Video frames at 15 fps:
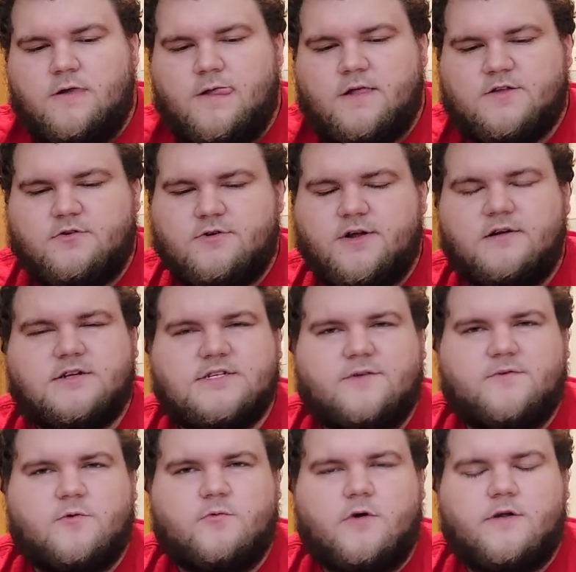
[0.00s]
this whole year except
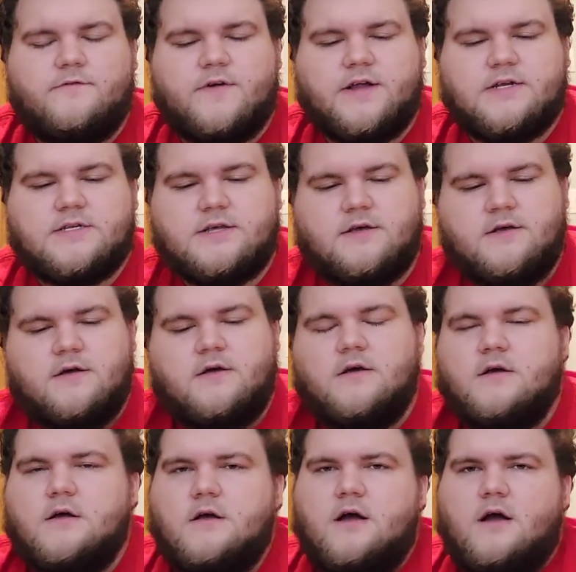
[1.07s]
for one event.
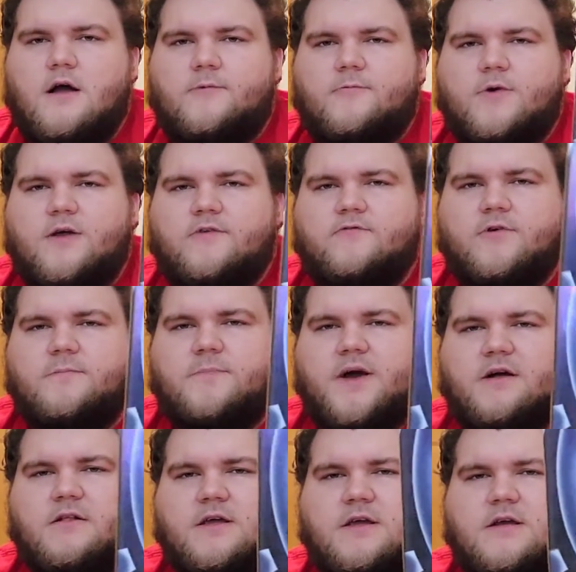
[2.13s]
Um, we have
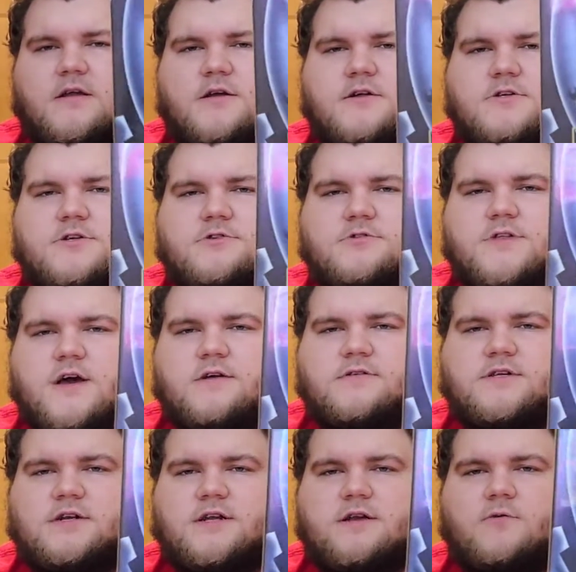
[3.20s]
Rebellion
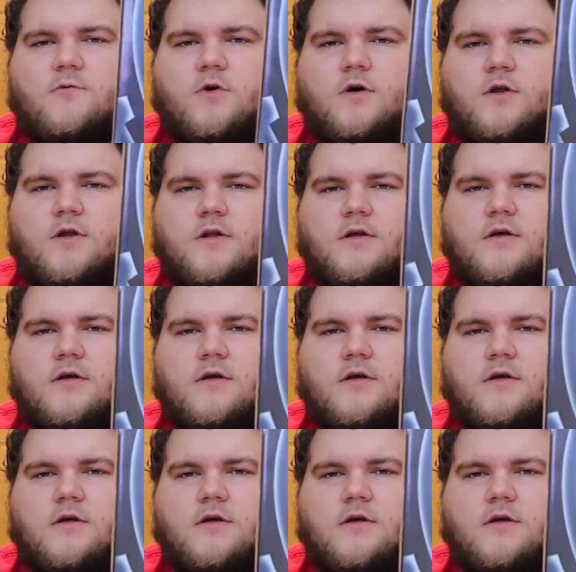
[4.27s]
2001,